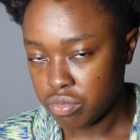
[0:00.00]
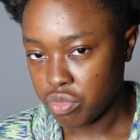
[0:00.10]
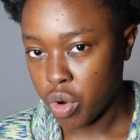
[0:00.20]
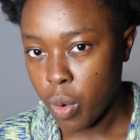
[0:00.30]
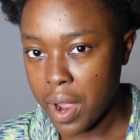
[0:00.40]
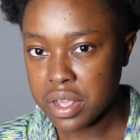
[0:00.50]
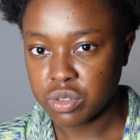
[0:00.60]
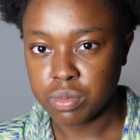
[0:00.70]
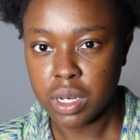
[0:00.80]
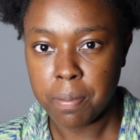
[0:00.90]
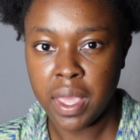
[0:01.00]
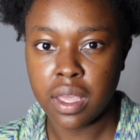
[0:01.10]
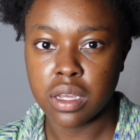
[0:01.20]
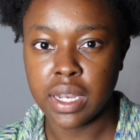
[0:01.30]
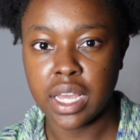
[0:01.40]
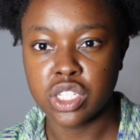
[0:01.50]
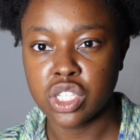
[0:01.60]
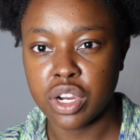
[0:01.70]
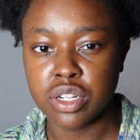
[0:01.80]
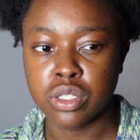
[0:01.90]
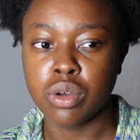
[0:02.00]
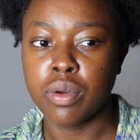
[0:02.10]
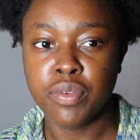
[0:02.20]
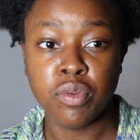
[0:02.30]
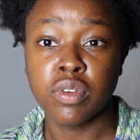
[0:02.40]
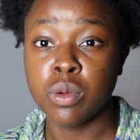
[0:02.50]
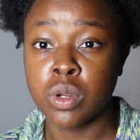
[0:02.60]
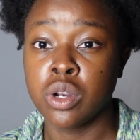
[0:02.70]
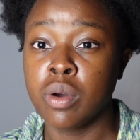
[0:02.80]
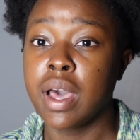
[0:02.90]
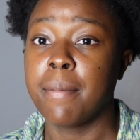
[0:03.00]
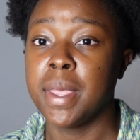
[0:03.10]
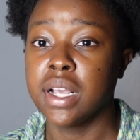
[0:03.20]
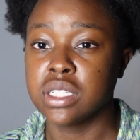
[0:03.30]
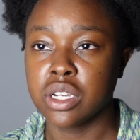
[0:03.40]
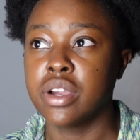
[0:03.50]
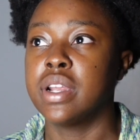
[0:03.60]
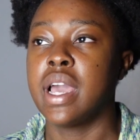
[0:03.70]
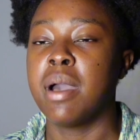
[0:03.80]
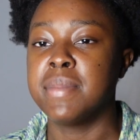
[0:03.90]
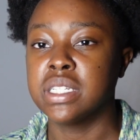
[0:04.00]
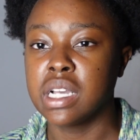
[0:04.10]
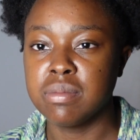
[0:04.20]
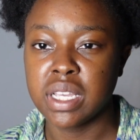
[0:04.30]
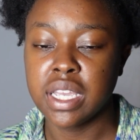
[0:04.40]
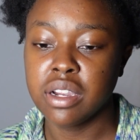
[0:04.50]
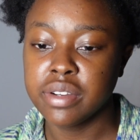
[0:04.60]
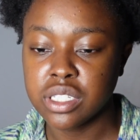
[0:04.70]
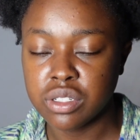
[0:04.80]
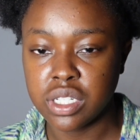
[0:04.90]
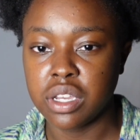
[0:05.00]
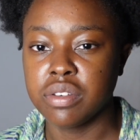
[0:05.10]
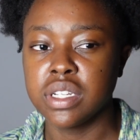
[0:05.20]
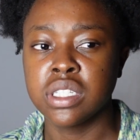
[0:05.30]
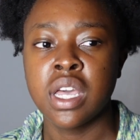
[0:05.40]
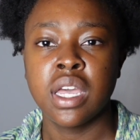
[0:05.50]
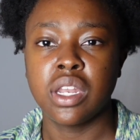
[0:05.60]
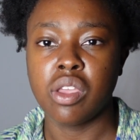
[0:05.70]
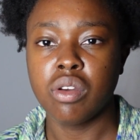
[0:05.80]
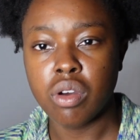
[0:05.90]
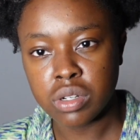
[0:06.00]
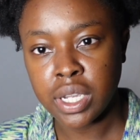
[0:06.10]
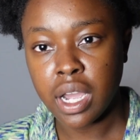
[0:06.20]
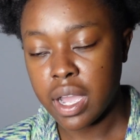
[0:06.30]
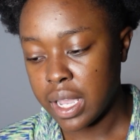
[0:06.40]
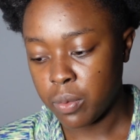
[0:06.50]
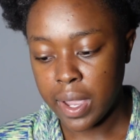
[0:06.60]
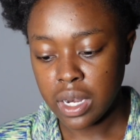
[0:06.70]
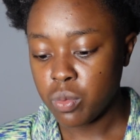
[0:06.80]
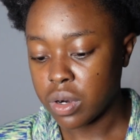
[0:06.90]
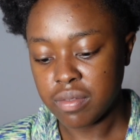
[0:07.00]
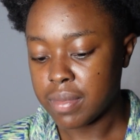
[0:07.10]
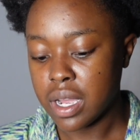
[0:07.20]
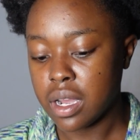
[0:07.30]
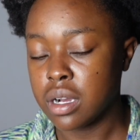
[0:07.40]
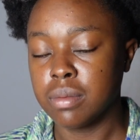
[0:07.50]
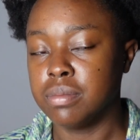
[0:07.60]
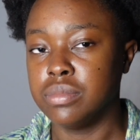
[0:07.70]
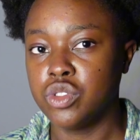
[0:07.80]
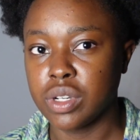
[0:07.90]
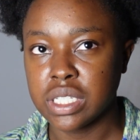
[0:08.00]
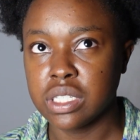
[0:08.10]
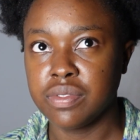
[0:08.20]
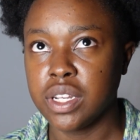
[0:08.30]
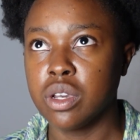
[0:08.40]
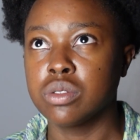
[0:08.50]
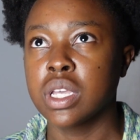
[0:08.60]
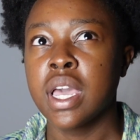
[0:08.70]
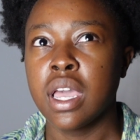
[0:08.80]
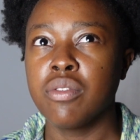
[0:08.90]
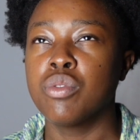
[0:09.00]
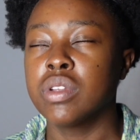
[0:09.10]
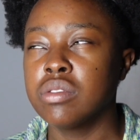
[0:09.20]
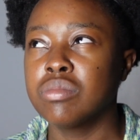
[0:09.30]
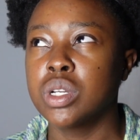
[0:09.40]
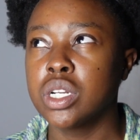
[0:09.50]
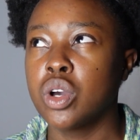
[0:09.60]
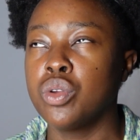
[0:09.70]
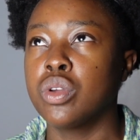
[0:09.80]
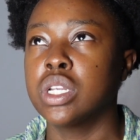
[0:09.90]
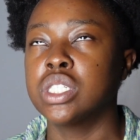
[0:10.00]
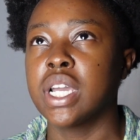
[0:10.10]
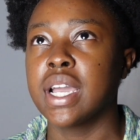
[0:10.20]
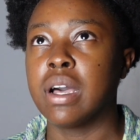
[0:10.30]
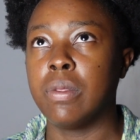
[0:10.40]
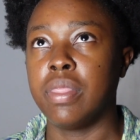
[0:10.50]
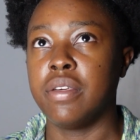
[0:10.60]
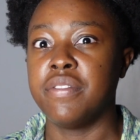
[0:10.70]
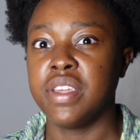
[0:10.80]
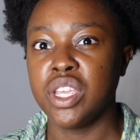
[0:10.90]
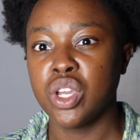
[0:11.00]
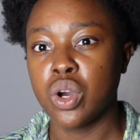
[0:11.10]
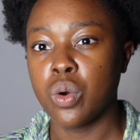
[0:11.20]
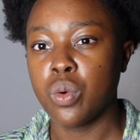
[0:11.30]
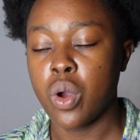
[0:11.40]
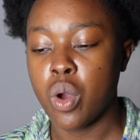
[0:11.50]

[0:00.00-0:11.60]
requires me to make like a skirt. So if you really want to know how to make a skirt and how many times I increase or decrease, then you could go check out any one of my dresses videos. If you really want to know, you can check out the video